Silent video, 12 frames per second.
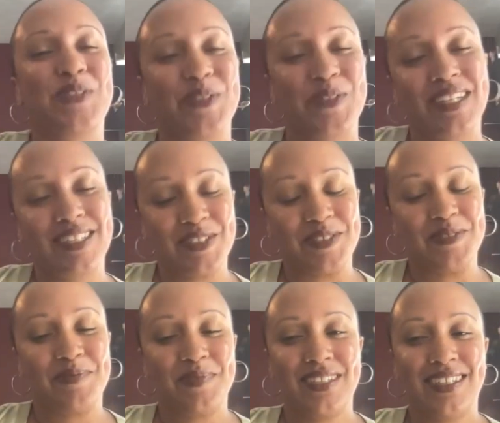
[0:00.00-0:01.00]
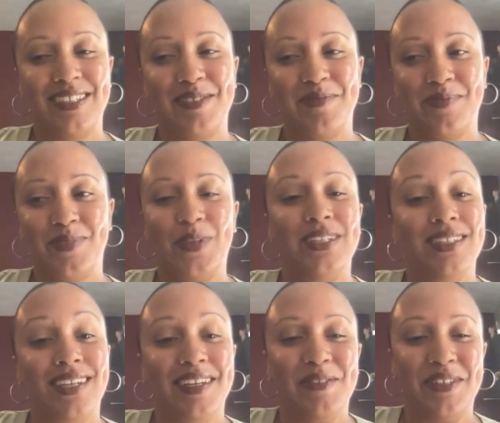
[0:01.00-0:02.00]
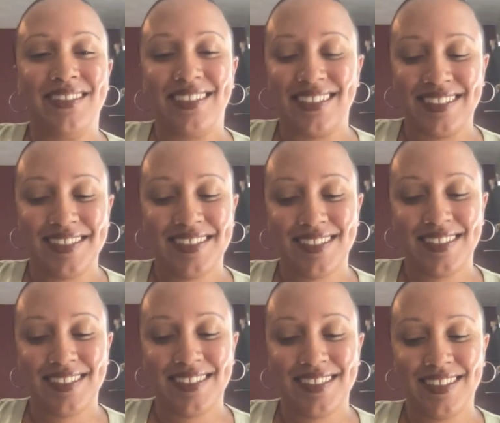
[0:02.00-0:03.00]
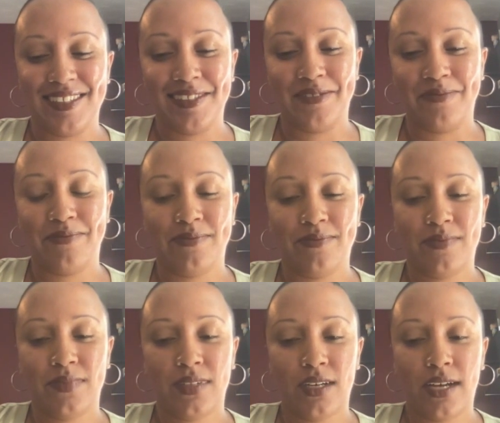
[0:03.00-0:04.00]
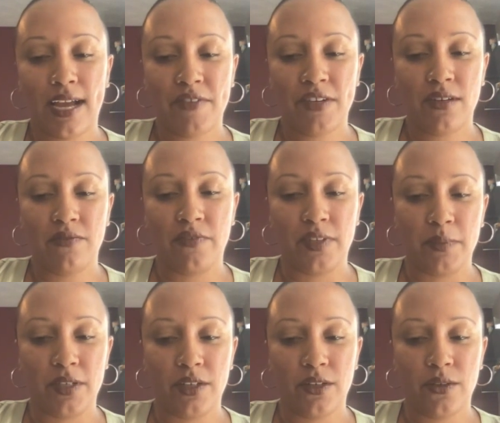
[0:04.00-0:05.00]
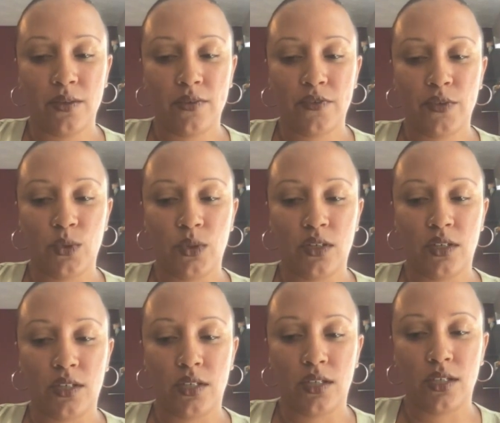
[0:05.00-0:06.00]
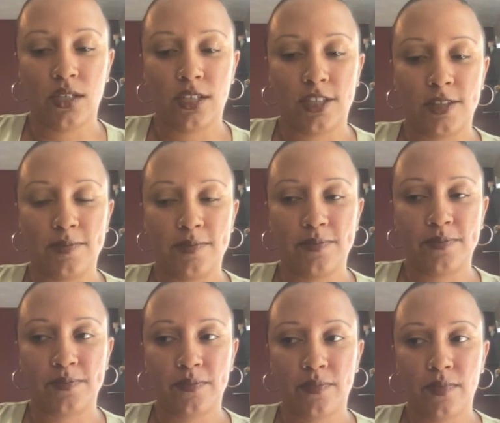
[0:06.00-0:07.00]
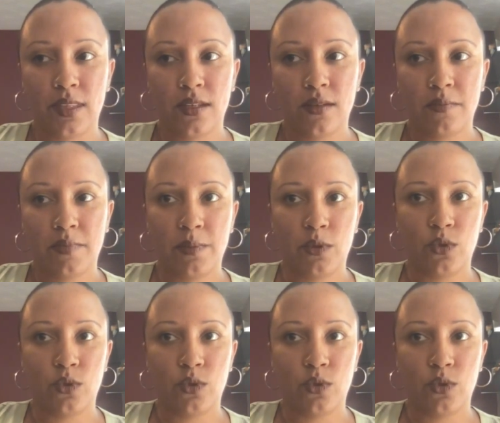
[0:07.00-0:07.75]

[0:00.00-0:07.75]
true, that's true. One day. I have it on Vimeo for people